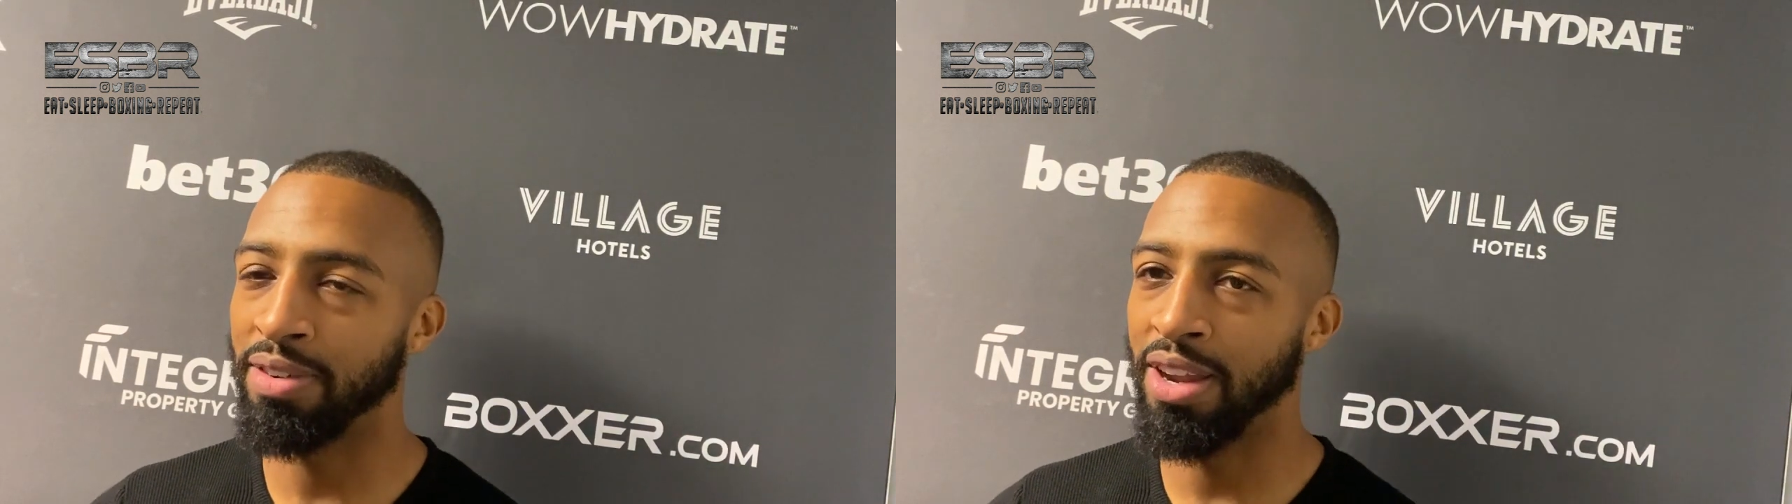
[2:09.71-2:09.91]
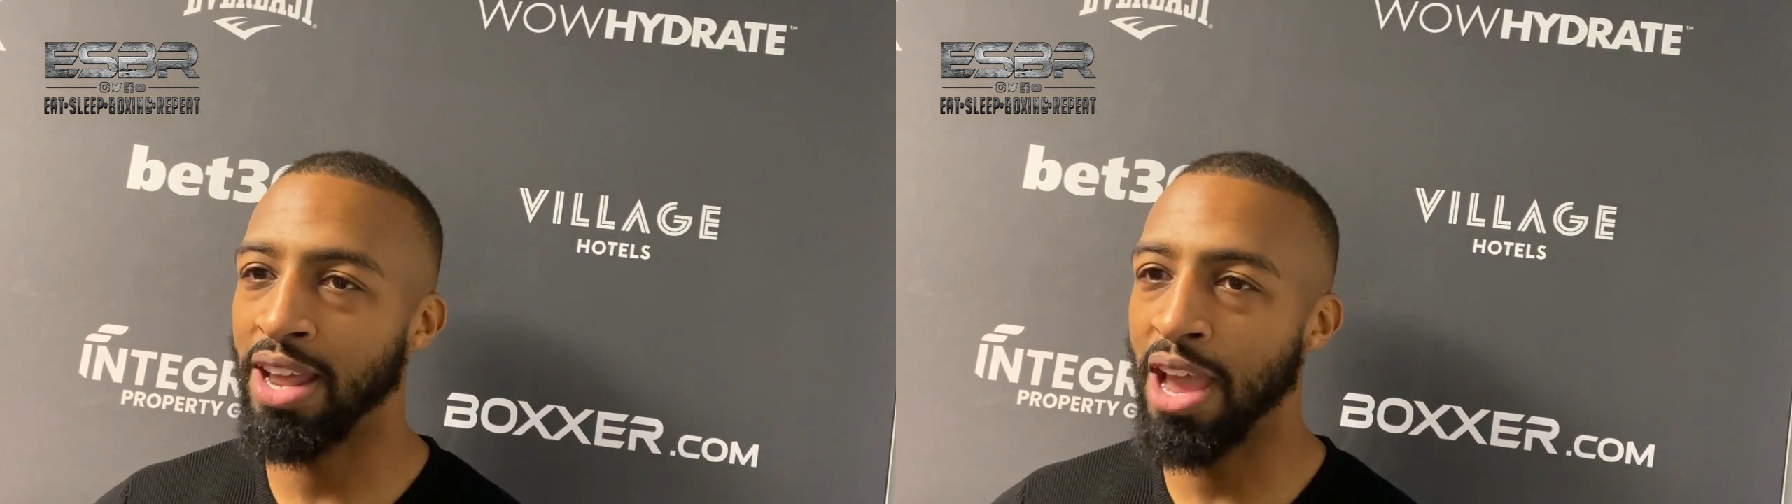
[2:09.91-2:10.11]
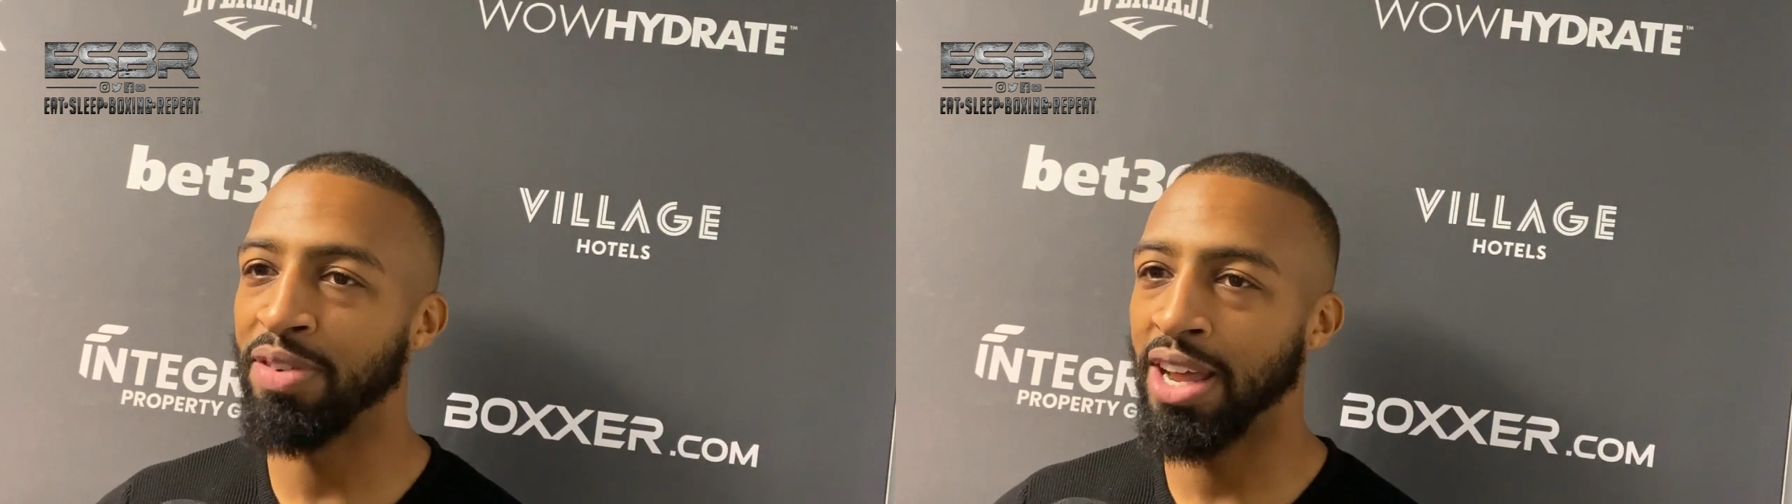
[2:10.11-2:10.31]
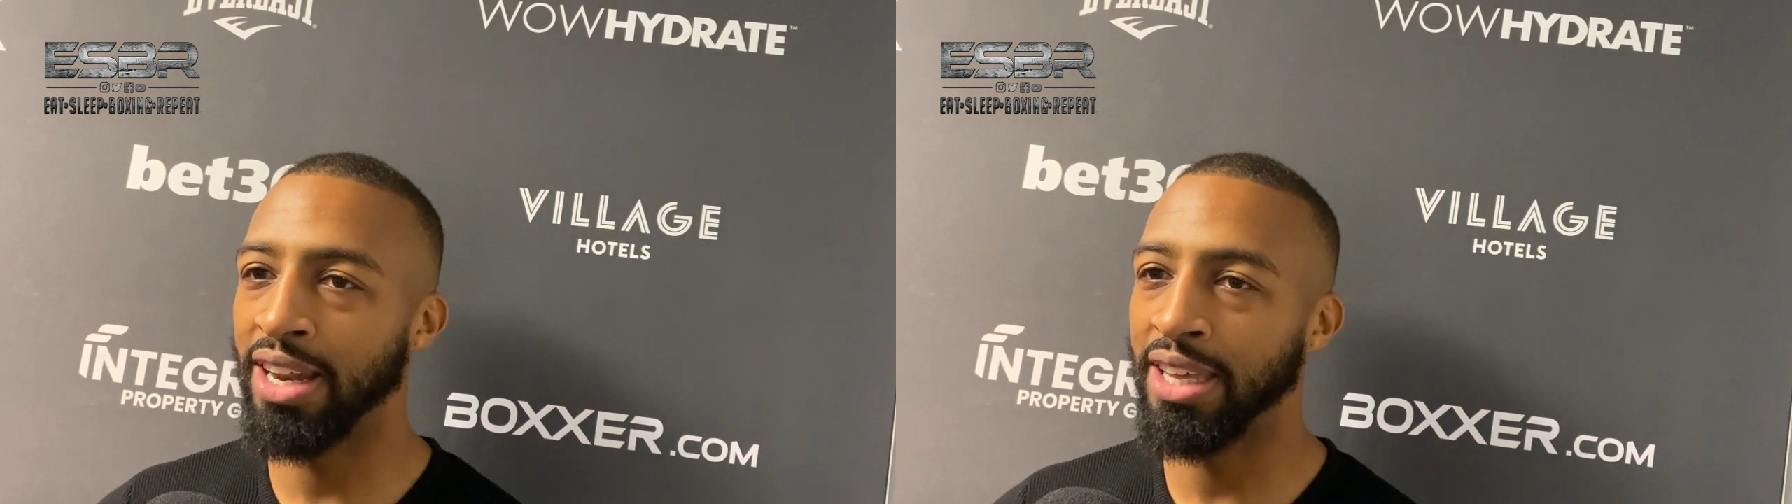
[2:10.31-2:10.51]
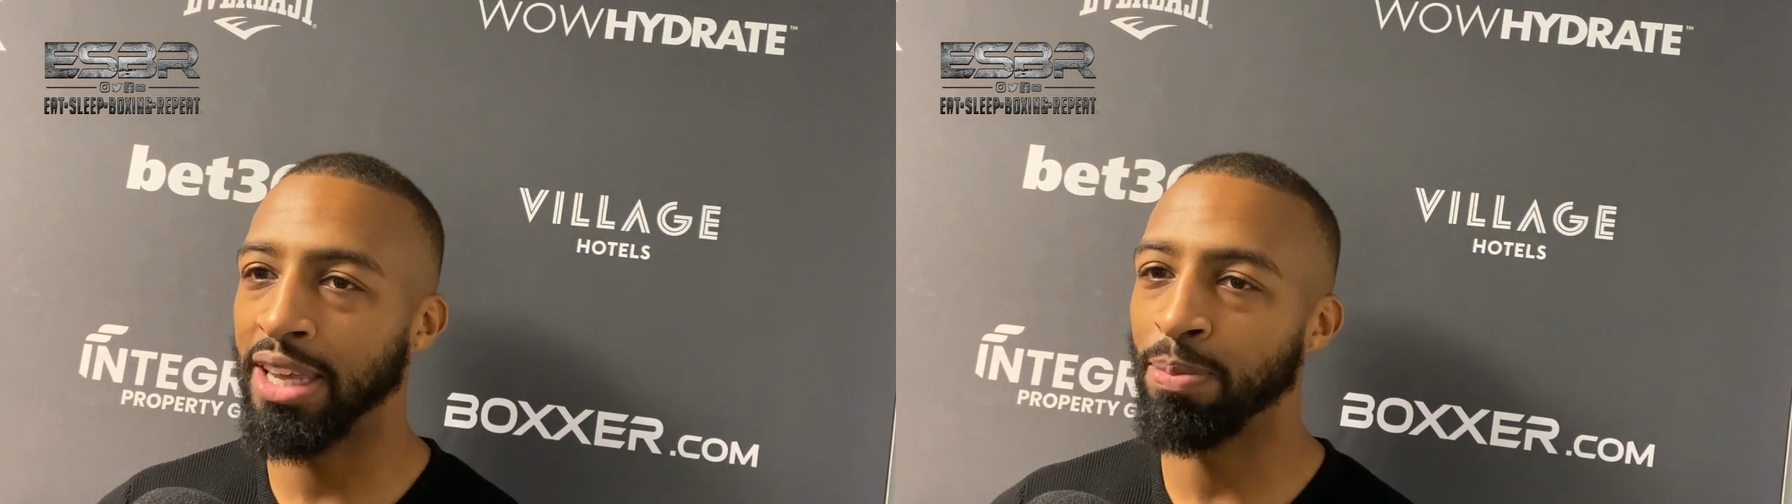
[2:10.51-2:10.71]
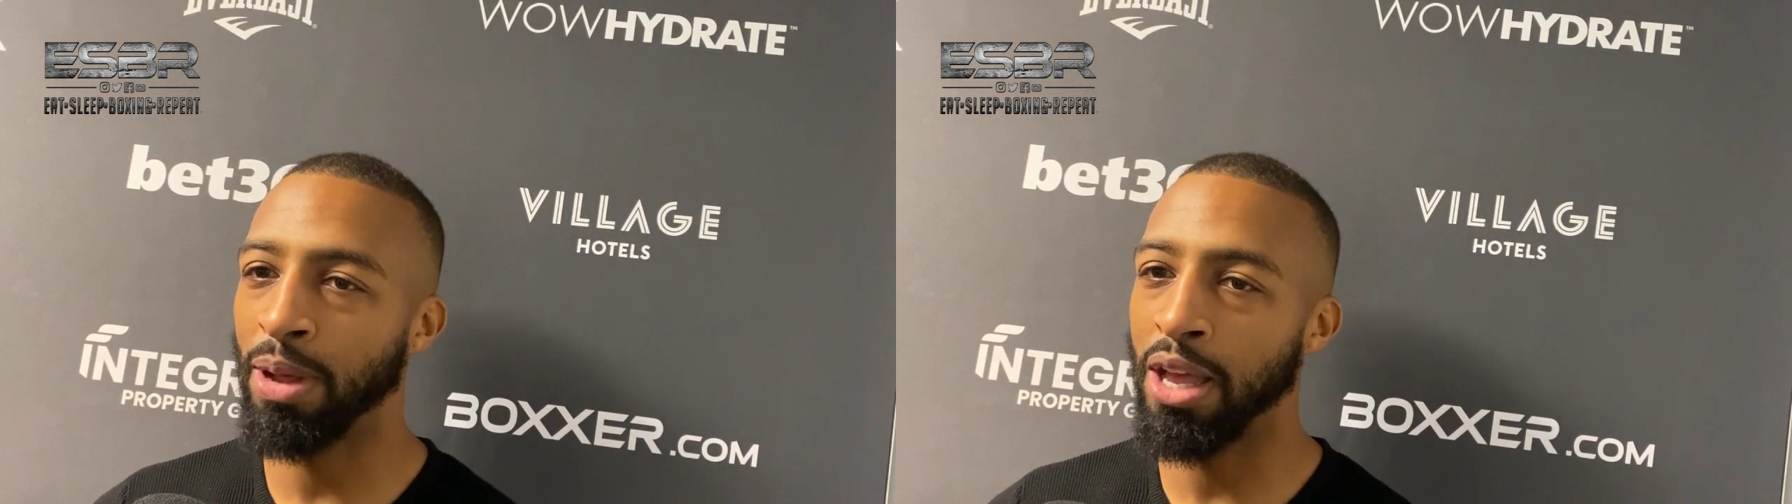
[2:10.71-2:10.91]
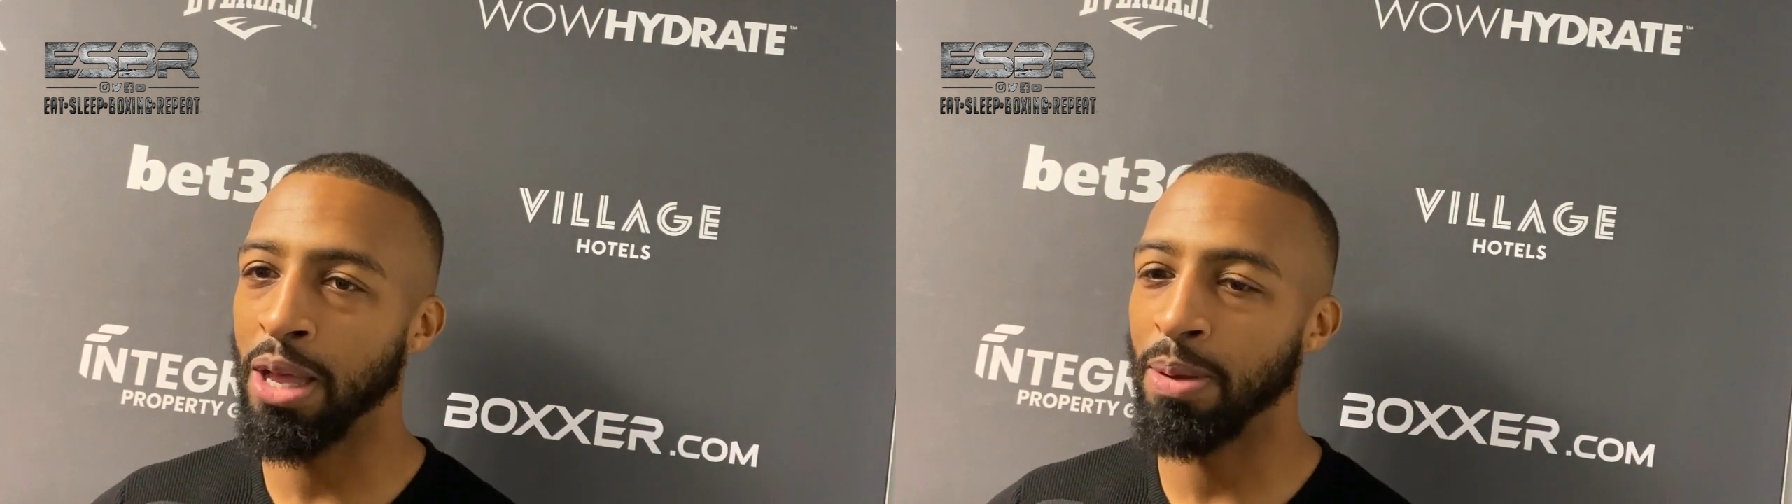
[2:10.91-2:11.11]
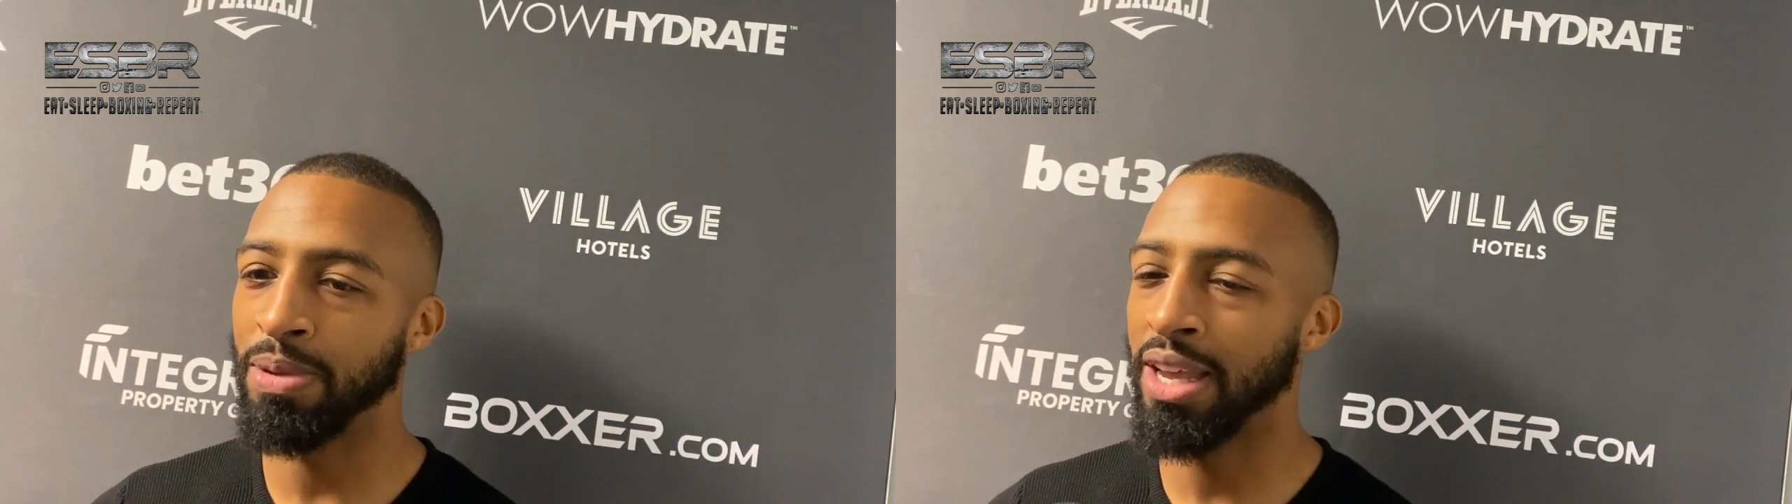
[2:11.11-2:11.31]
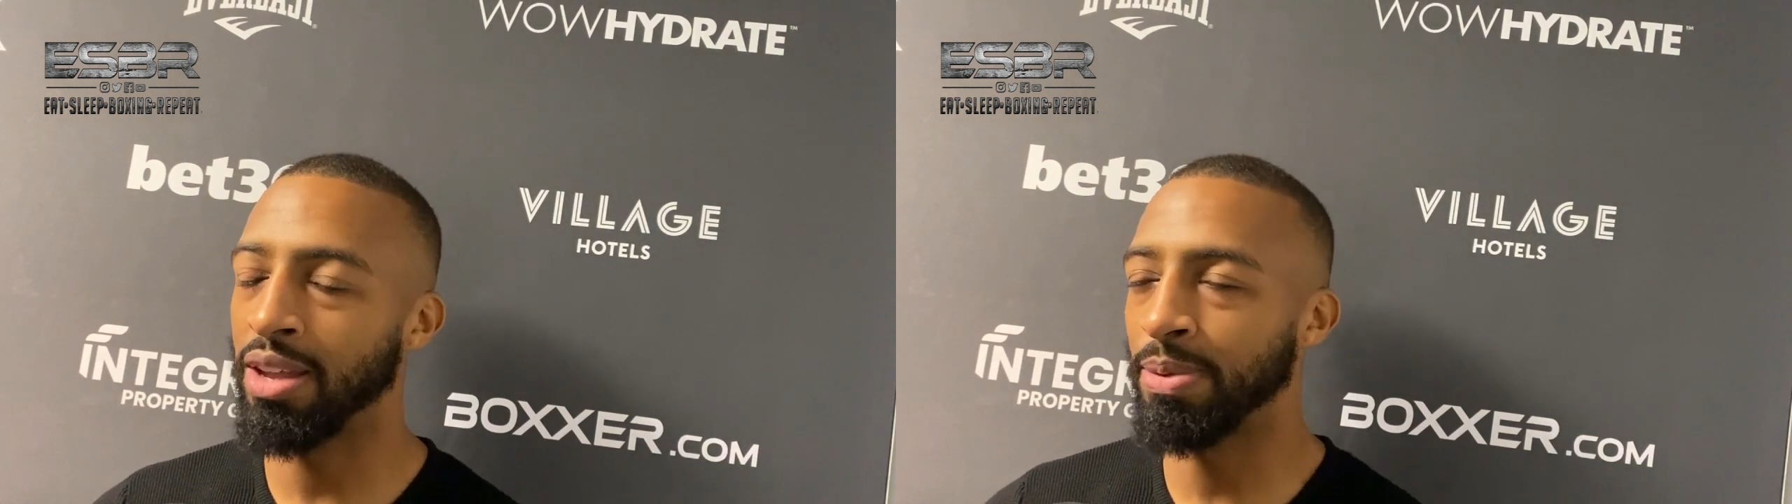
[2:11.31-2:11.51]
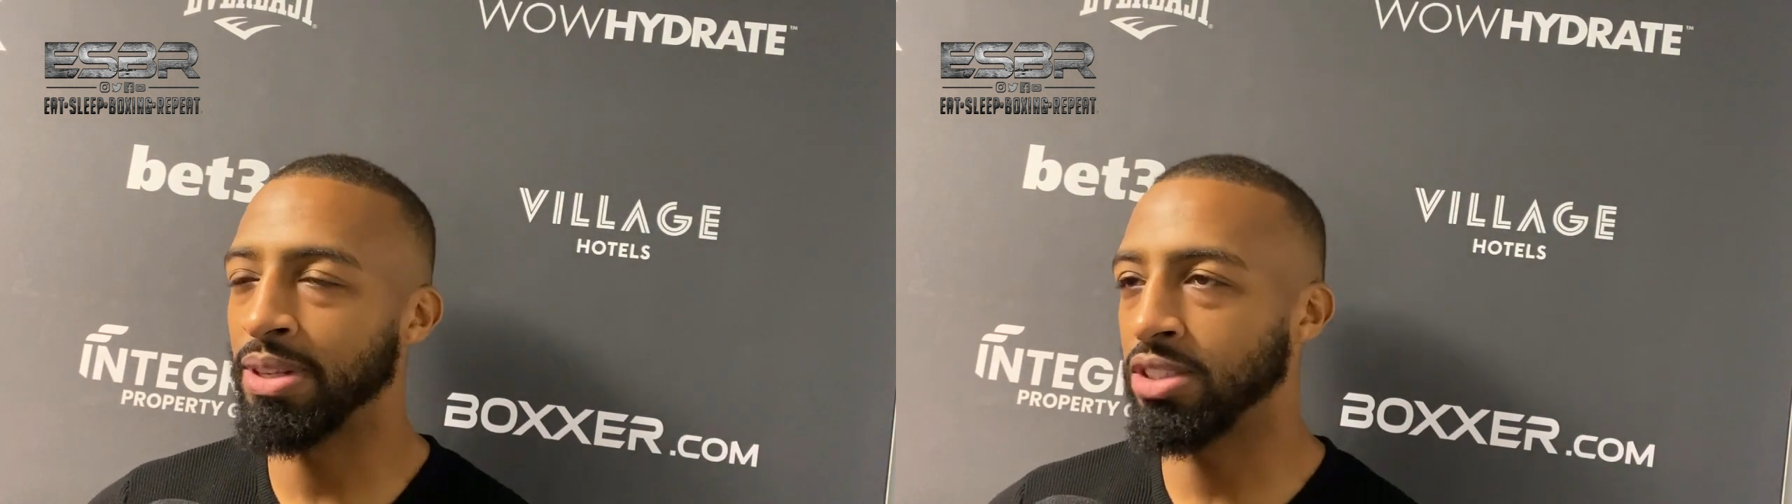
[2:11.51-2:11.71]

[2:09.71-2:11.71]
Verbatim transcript: every now and again, but um, yeah, I mean,